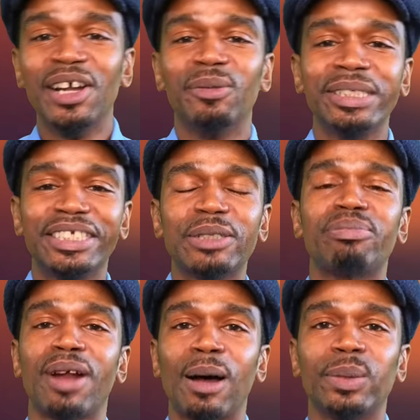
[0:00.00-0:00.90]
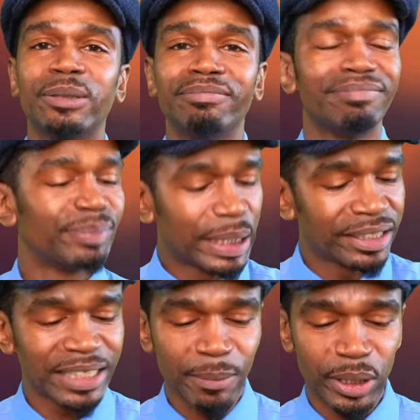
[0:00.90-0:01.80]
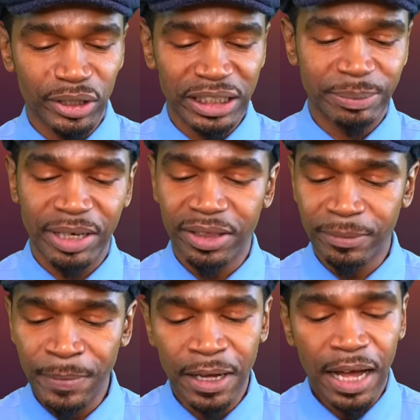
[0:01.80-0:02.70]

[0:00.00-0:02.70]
which is a problem because how am I going to spray them?